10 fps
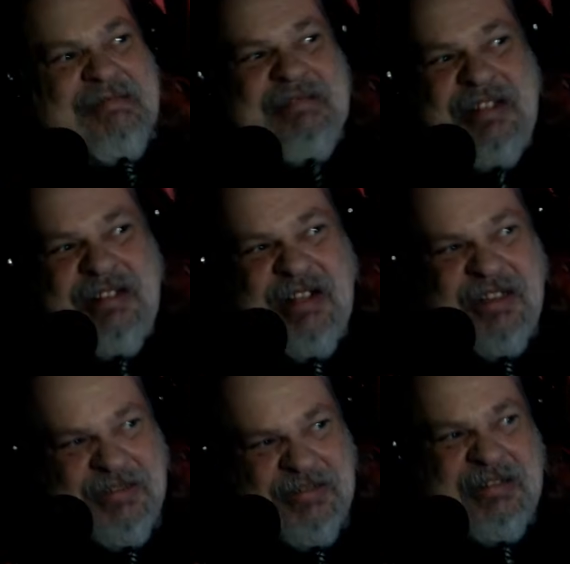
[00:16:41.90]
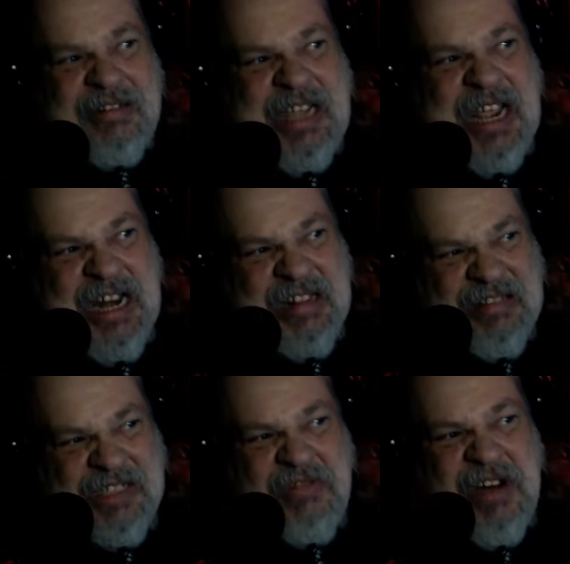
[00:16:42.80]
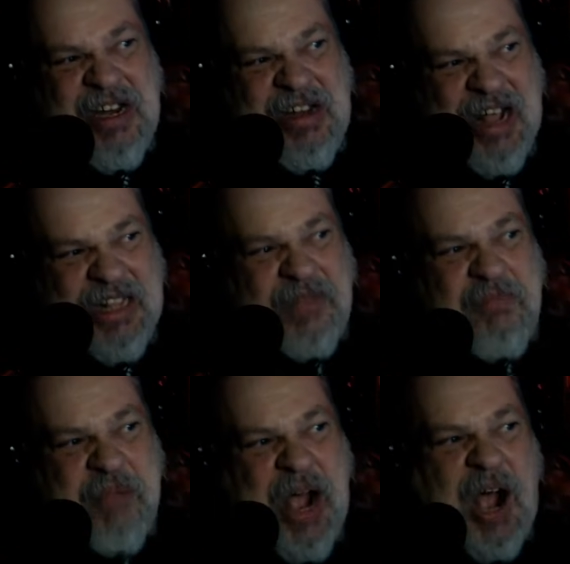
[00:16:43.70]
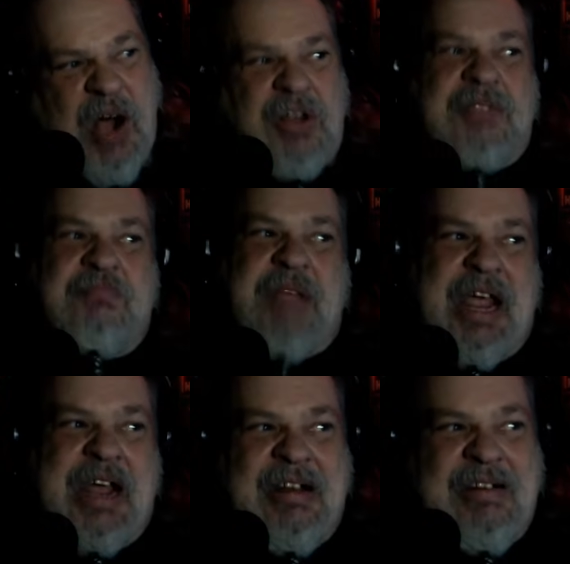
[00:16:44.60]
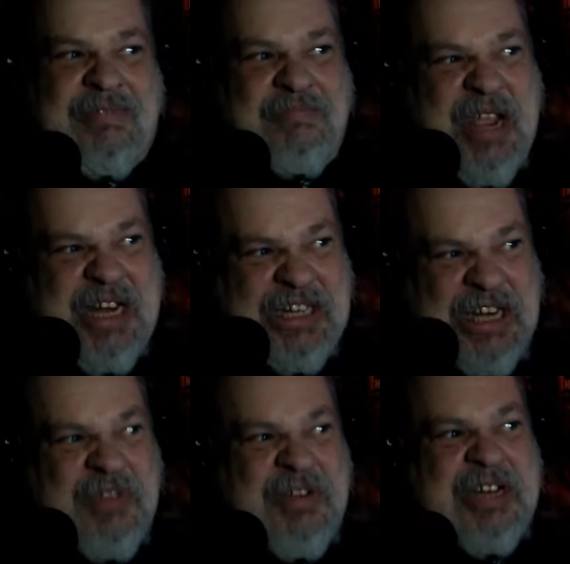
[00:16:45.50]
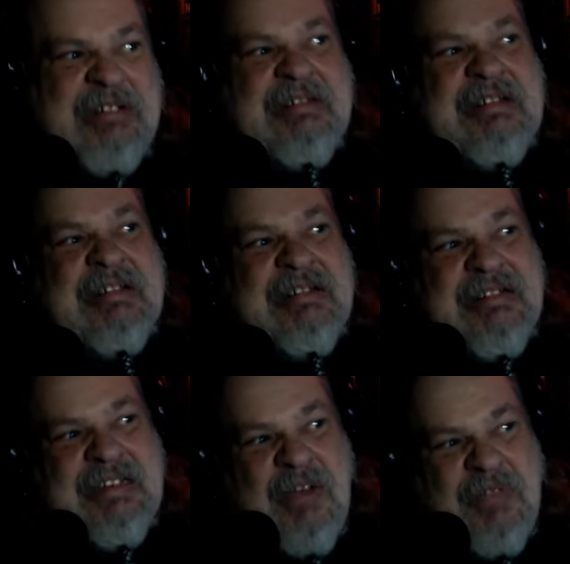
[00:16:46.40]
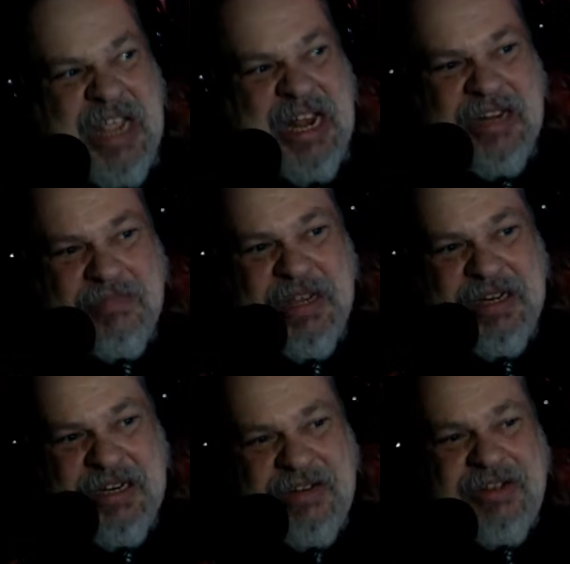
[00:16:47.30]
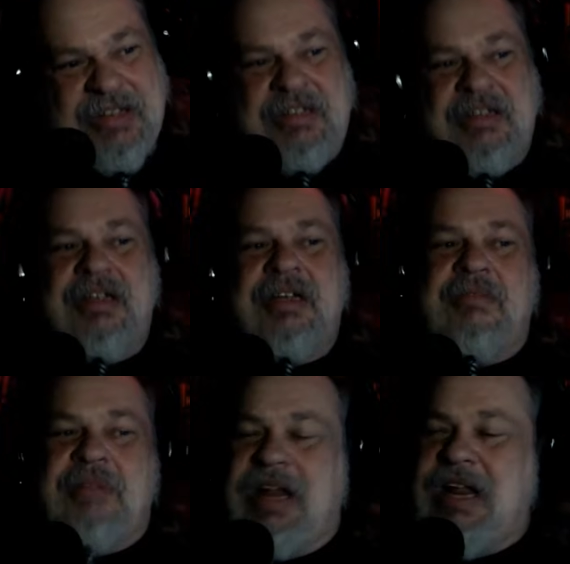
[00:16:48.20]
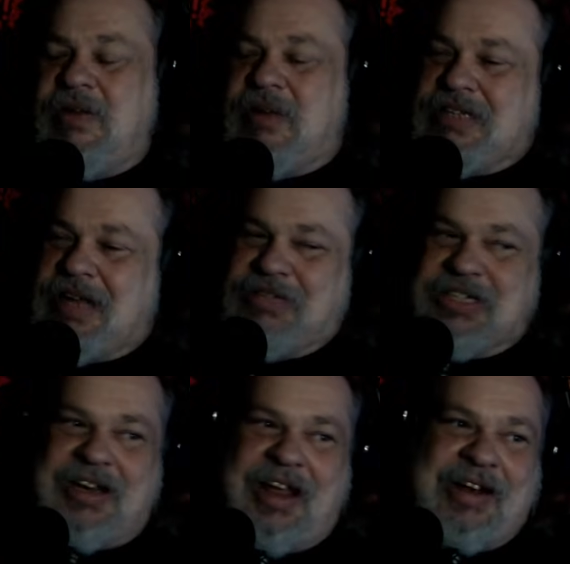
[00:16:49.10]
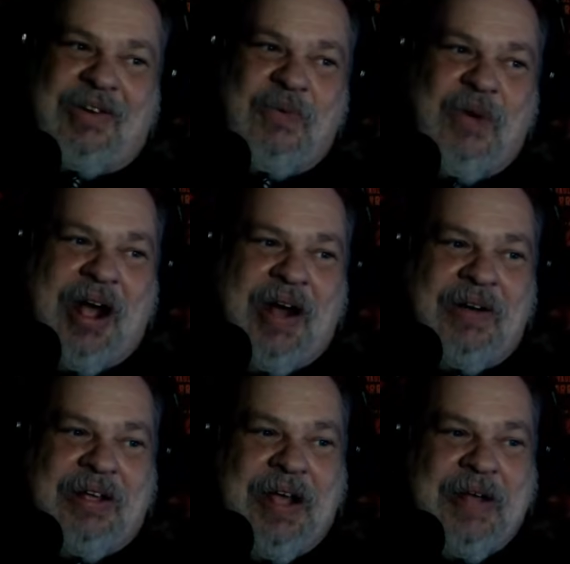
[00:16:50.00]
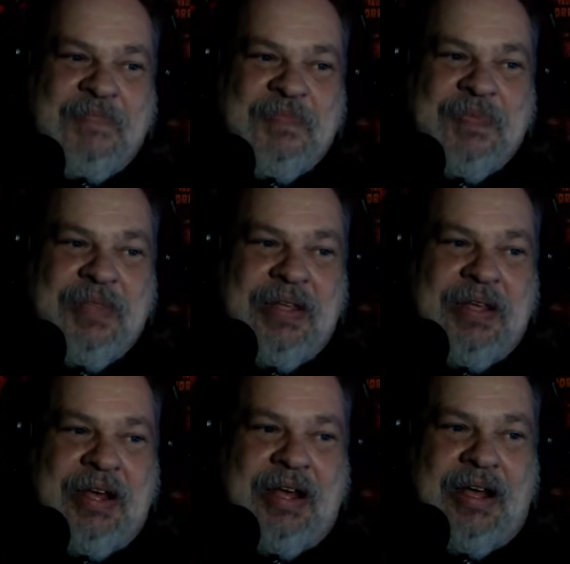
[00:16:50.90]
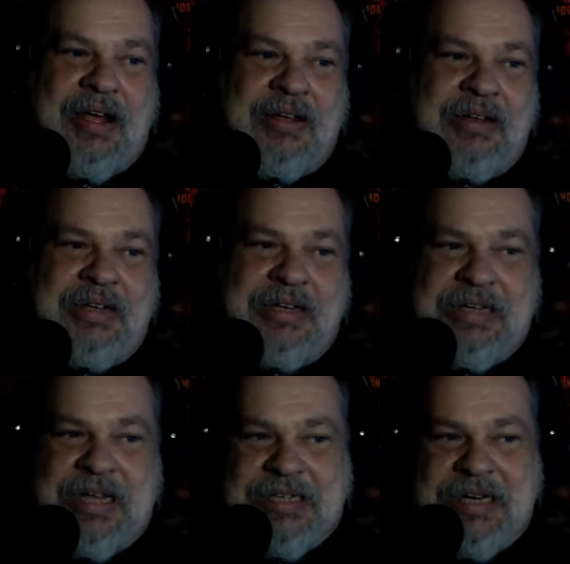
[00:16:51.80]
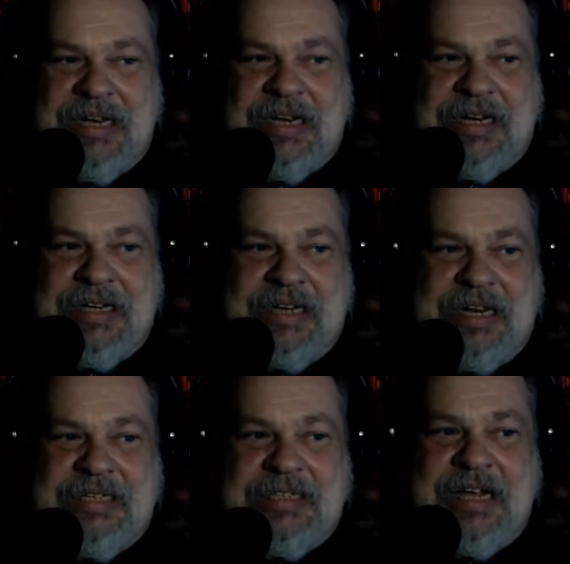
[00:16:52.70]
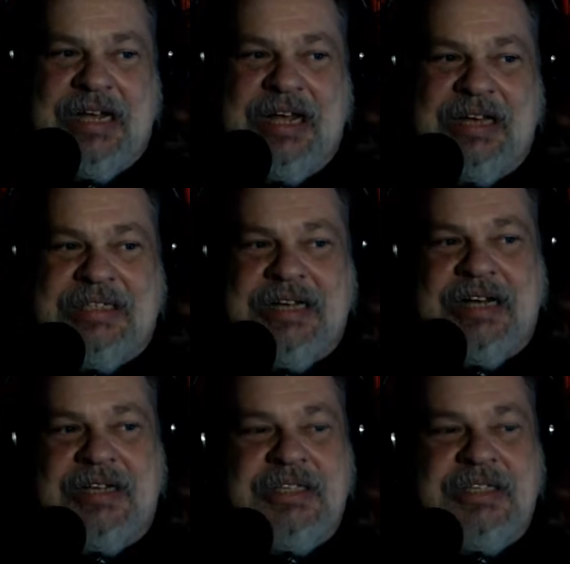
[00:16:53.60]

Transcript: because Kenneth is really like the boss man of McDougan. Kenneth McDougan. But anyways, I'm just like, wow, okay. Yes, it does,